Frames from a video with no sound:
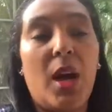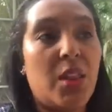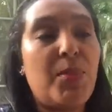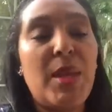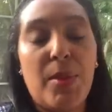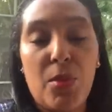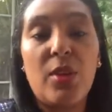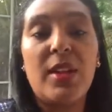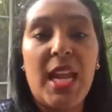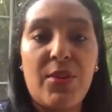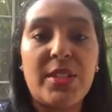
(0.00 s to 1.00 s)
other people more
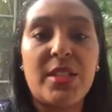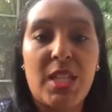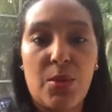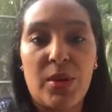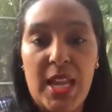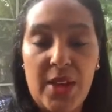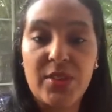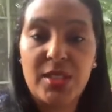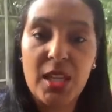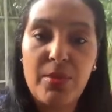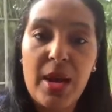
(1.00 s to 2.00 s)
leverage to say what they have to
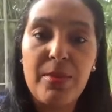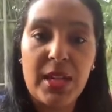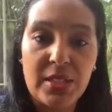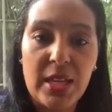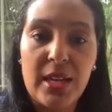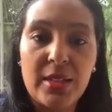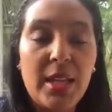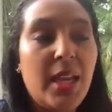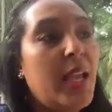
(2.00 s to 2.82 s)
say about my child.